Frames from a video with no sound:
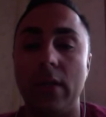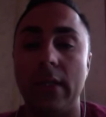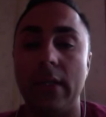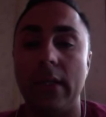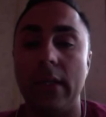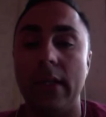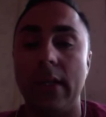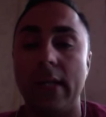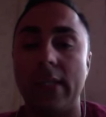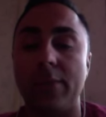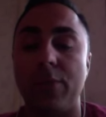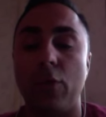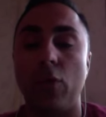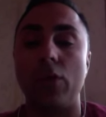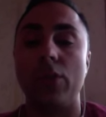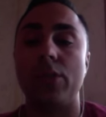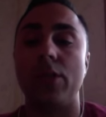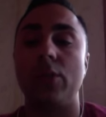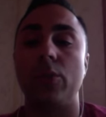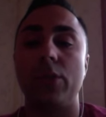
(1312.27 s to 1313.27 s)
the next
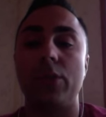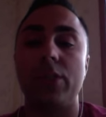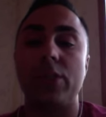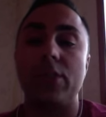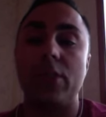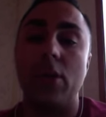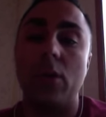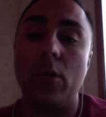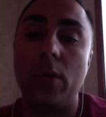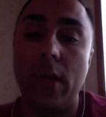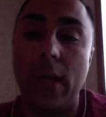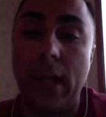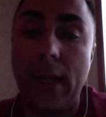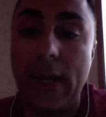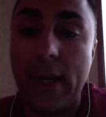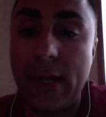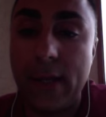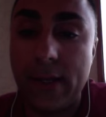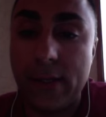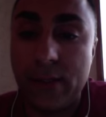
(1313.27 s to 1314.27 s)
portion, which is known
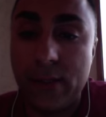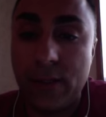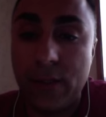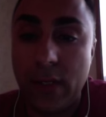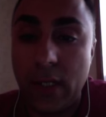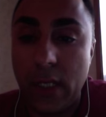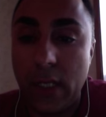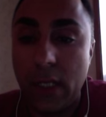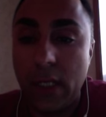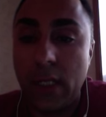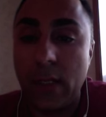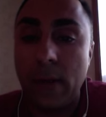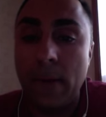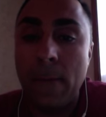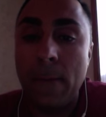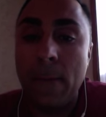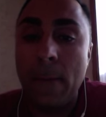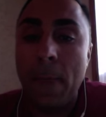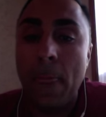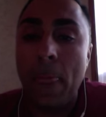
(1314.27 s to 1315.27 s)
as the
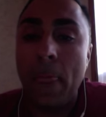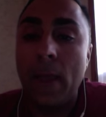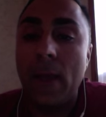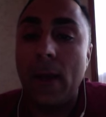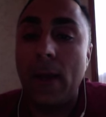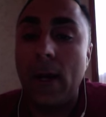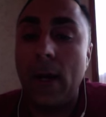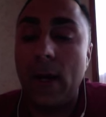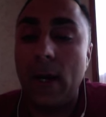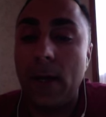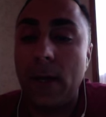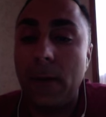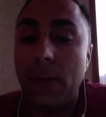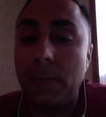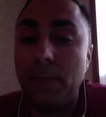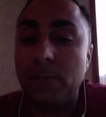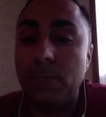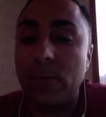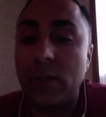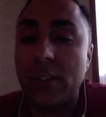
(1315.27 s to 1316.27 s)

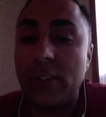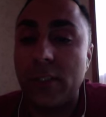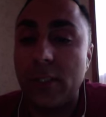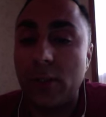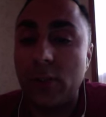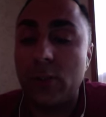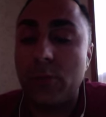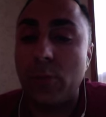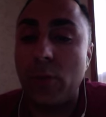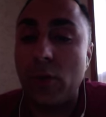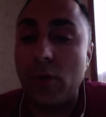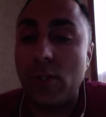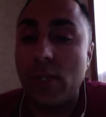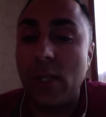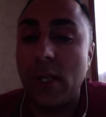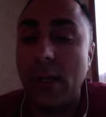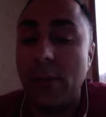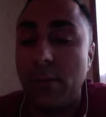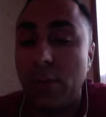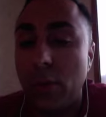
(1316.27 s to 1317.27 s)

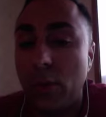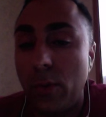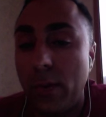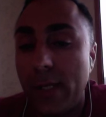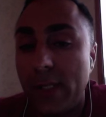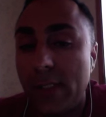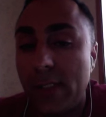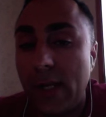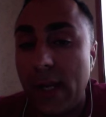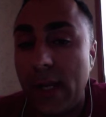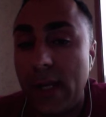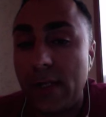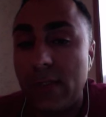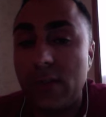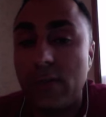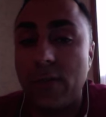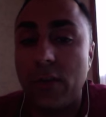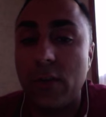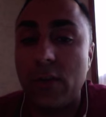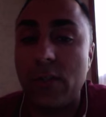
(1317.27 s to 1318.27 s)
salesperson employee
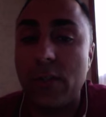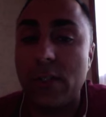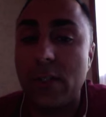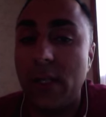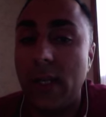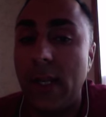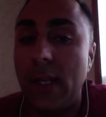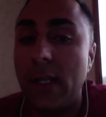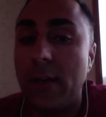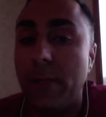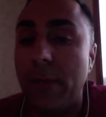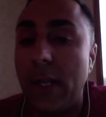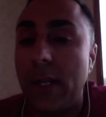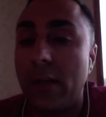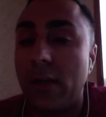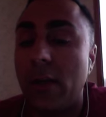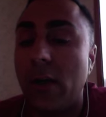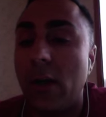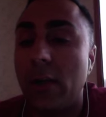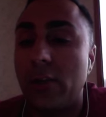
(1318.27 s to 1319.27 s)
status versus an
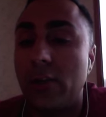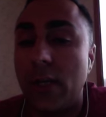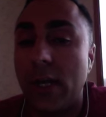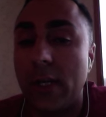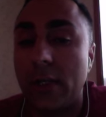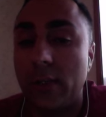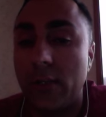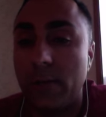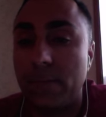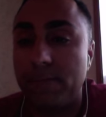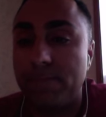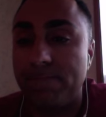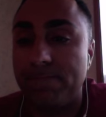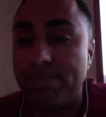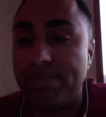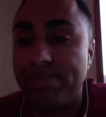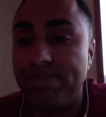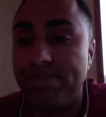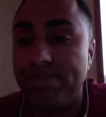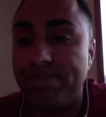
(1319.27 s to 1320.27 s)
independent contractor.
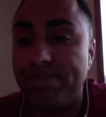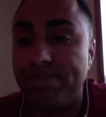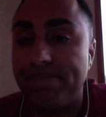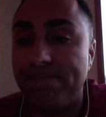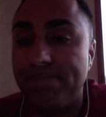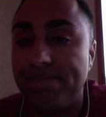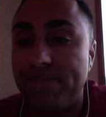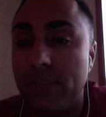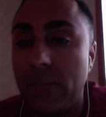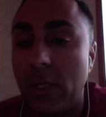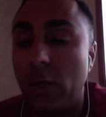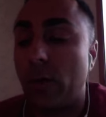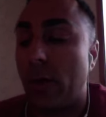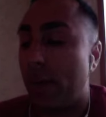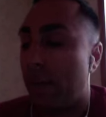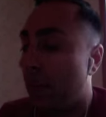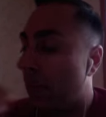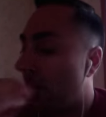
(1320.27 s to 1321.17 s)
Okay,